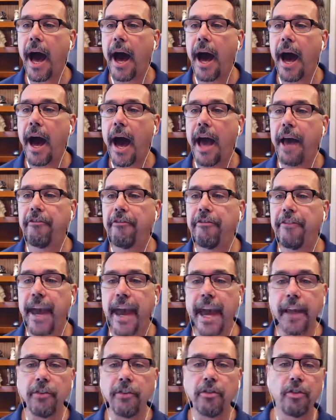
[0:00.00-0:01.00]

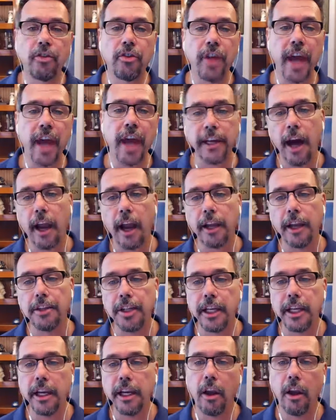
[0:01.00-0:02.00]
Advanced
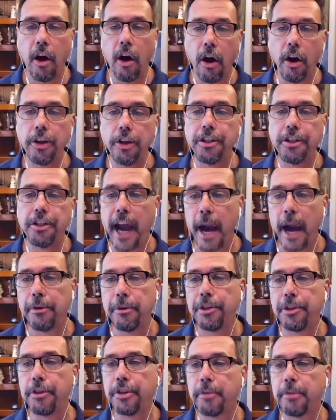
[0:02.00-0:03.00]
Technology
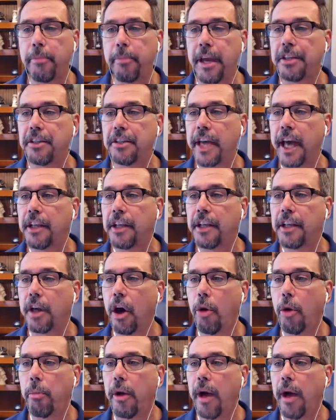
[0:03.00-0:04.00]
Large-Aperture Space
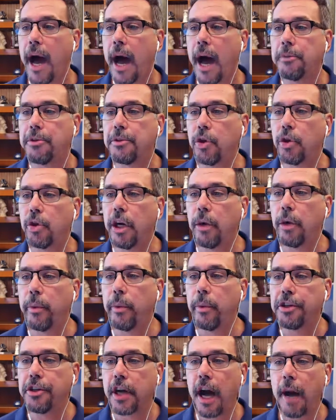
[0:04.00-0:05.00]
Telescope. I'm still going to
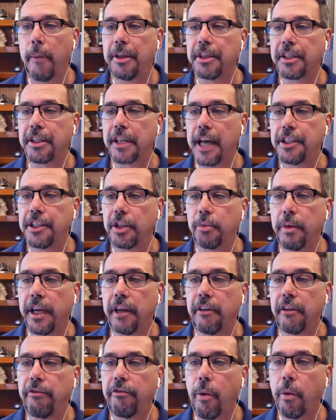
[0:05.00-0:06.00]
read your comments, guys, as we
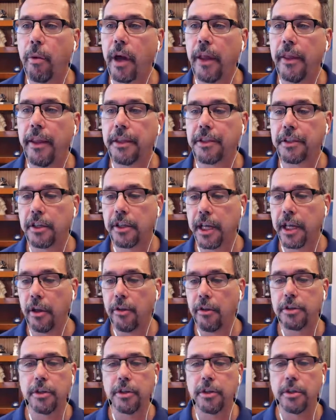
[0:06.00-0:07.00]
get forward on this, because I know
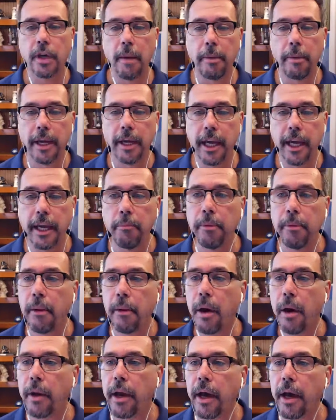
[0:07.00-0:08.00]
they're still coming in, but I
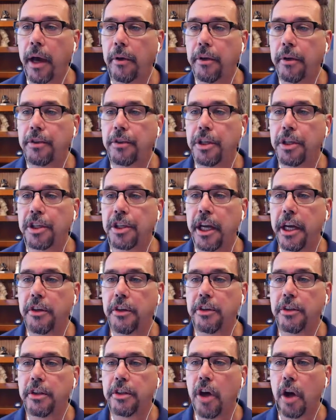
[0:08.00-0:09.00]
want to switch
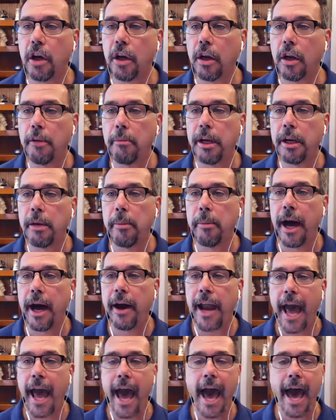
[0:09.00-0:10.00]
gears and talk a little bit
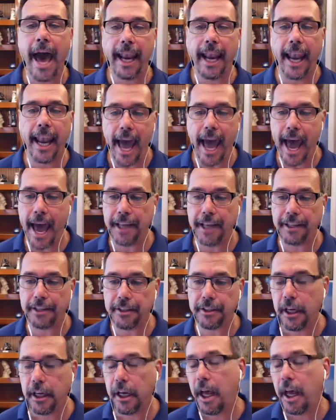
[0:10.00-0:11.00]
about ATLAST.
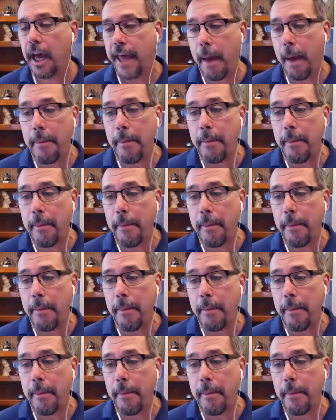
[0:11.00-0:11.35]
That